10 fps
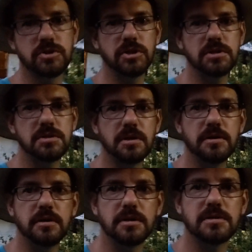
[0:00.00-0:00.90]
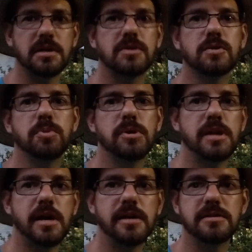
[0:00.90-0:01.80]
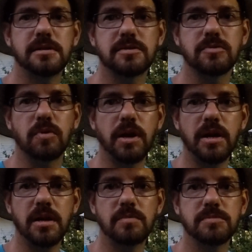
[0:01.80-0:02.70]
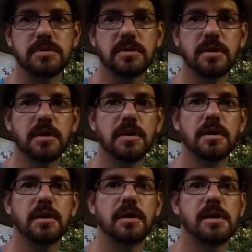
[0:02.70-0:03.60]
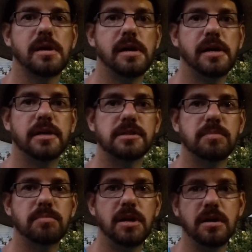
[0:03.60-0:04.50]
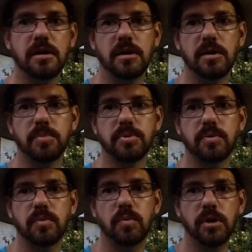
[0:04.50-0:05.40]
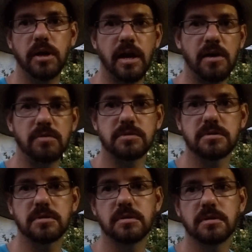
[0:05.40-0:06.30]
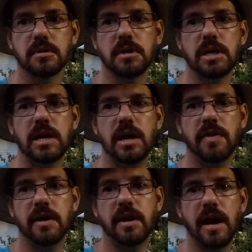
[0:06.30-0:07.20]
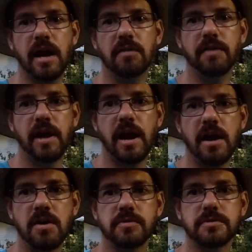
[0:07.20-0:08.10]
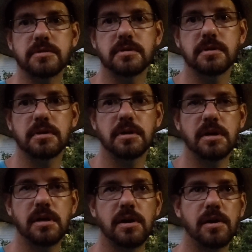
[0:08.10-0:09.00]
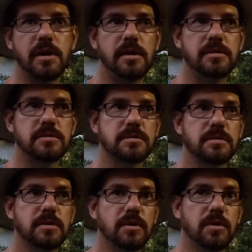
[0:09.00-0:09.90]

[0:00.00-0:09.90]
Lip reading: just under, it's like 2.96 grams to make up 1 ounce. And then out of that ounce, it's